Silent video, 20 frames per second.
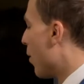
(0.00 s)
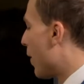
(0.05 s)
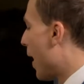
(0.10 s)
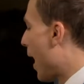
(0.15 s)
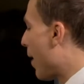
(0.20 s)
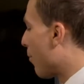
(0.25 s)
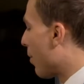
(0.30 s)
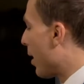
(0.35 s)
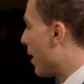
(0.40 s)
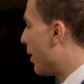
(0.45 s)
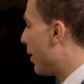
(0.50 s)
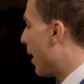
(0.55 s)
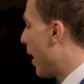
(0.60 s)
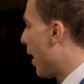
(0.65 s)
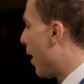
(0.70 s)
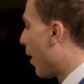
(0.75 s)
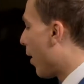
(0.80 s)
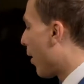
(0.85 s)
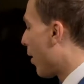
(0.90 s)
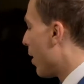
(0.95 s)
That right
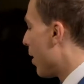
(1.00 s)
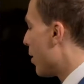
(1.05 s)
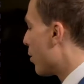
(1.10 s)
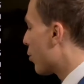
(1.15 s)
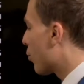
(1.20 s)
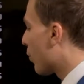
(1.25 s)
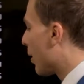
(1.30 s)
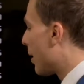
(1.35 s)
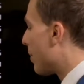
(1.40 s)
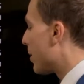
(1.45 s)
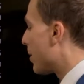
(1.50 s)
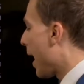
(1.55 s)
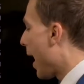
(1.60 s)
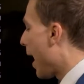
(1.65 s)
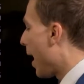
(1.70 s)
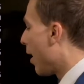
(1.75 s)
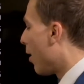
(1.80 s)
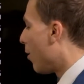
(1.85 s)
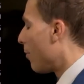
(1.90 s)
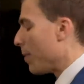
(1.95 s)
there screams
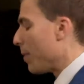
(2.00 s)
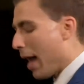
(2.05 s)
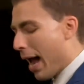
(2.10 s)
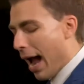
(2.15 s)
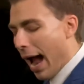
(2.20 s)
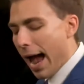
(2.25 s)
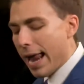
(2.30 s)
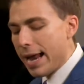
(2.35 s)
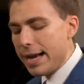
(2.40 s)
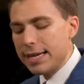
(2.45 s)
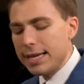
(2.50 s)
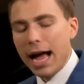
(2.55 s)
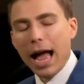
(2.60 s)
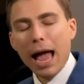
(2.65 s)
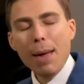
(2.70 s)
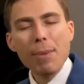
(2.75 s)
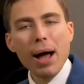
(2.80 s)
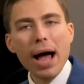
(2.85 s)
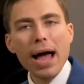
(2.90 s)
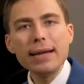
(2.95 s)
hail.
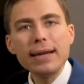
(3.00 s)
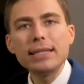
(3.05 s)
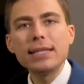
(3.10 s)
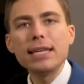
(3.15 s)
Anytime I